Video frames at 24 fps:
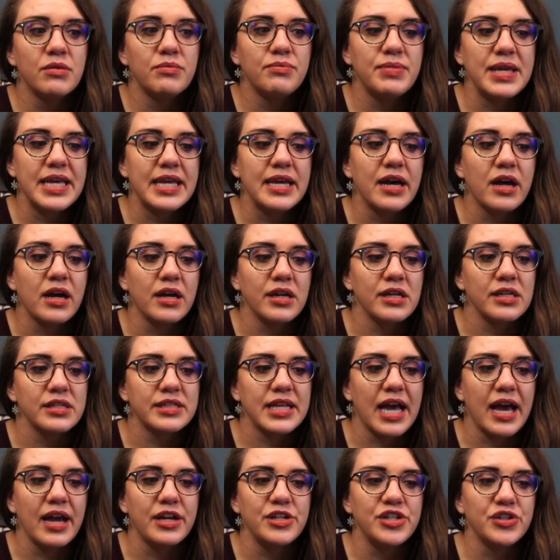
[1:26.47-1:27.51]
because
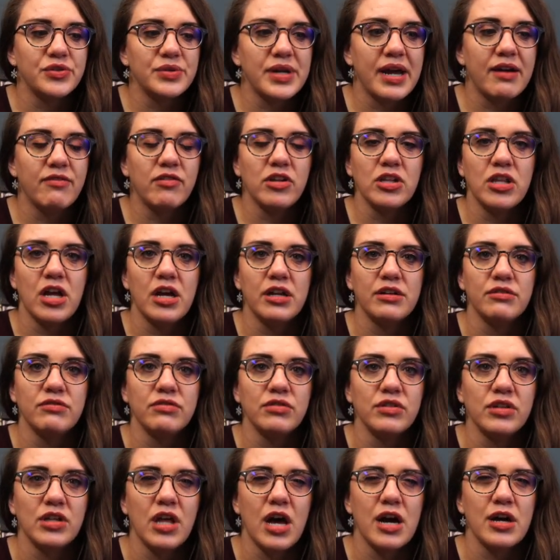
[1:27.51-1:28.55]
I don't have a lot of
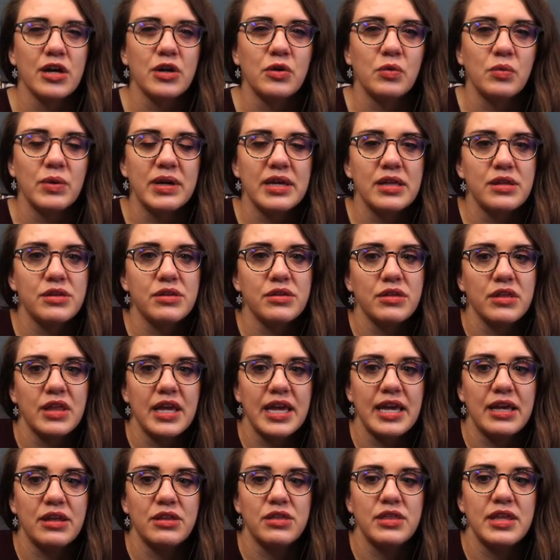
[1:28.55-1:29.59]
luck with
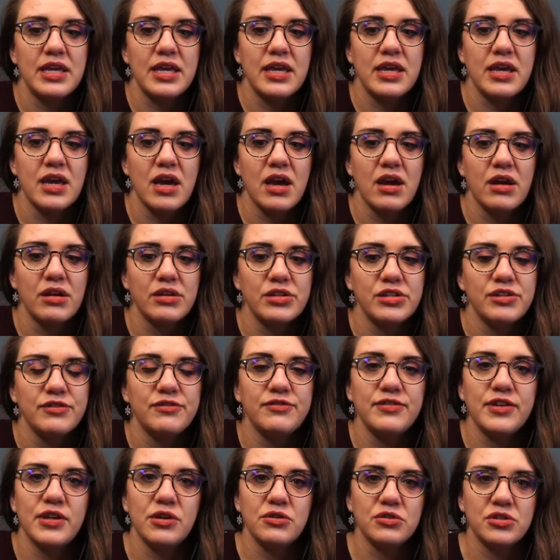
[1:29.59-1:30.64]
like the uh,
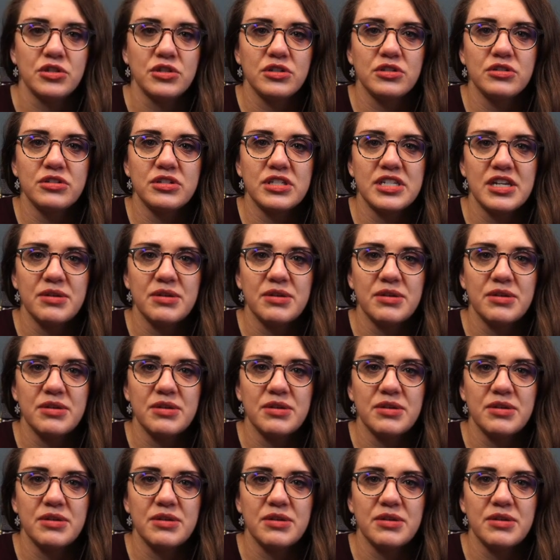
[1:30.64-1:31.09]
diffusers.